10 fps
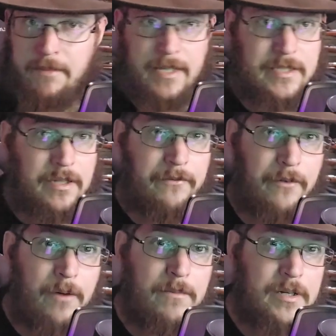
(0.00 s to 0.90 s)
of my stuff
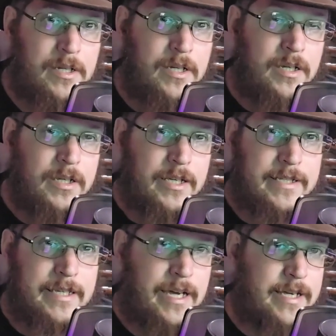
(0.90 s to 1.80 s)
from, because
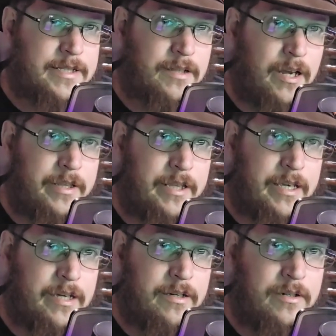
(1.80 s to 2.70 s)
he has a lot of
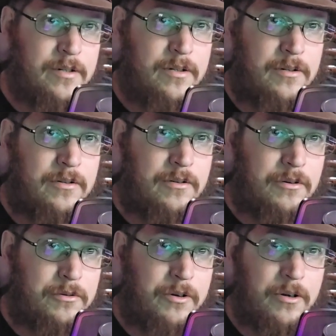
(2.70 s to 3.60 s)
the
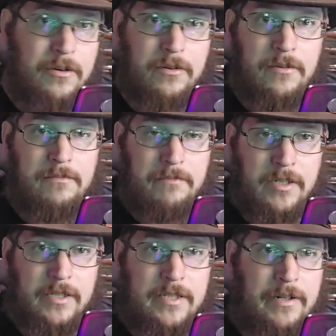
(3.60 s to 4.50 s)
older
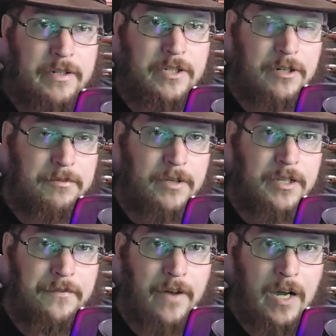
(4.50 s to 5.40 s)
military
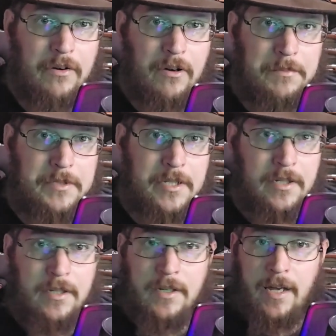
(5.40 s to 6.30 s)
surplus firearms.
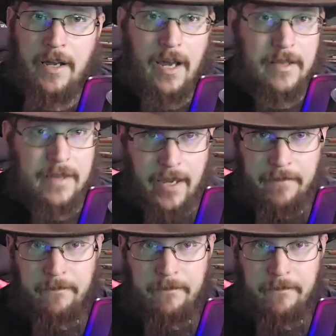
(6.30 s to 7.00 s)
I got that